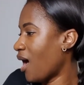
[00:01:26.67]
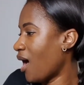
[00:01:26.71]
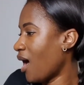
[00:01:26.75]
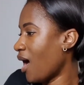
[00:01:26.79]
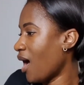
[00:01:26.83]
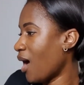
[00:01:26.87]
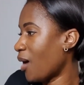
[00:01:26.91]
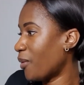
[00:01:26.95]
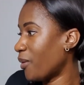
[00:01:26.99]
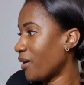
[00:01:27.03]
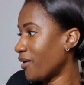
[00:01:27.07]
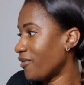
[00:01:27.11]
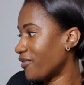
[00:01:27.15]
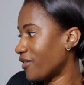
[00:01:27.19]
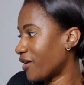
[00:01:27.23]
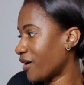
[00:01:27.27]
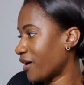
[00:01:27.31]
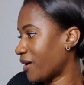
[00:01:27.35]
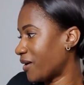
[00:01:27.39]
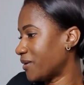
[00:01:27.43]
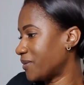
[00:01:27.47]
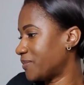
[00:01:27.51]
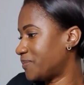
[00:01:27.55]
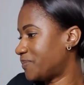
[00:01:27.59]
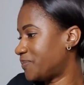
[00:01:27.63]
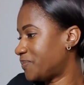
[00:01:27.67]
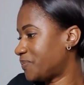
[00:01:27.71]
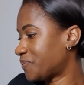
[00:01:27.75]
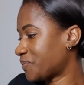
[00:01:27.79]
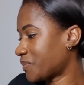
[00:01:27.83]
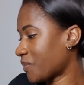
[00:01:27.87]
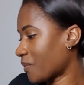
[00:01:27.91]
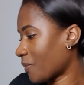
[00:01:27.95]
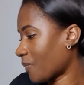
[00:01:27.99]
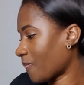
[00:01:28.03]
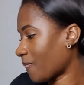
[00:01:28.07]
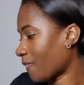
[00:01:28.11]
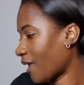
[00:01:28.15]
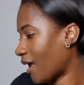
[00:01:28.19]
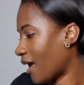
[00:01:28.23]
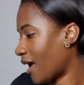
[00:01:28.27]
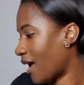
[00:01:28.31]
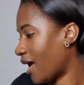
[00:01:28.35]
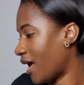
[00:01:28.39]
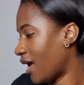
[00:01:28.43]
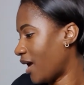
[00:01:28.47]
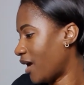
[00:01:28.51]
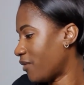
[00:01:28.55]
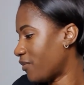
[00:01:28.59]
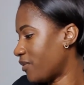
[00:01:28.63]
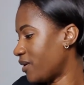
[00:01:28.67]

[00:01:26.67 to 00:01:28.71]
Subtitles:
However, I